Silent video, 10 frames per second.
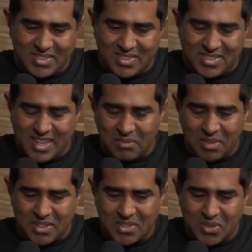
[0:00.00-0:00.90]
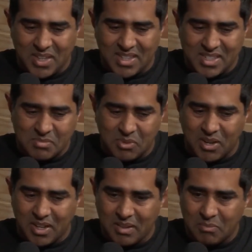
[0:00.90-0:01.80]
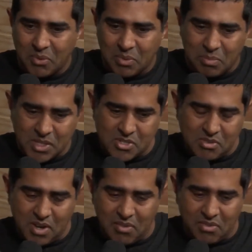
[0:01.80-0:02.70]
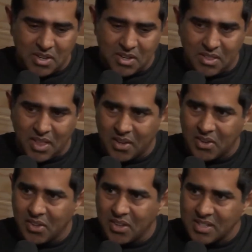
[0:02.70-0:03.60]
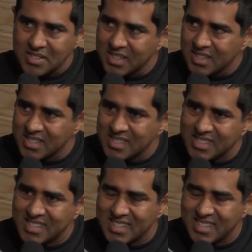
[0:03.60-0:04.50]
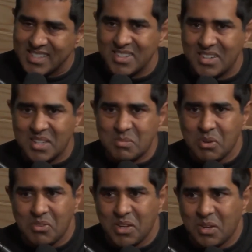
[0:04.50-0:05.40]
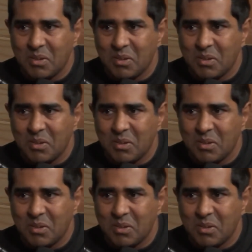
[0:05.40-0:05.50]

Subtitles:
sent me a tweet this morning with a picture of Heffernan and that goalie and said, "This is your next movie."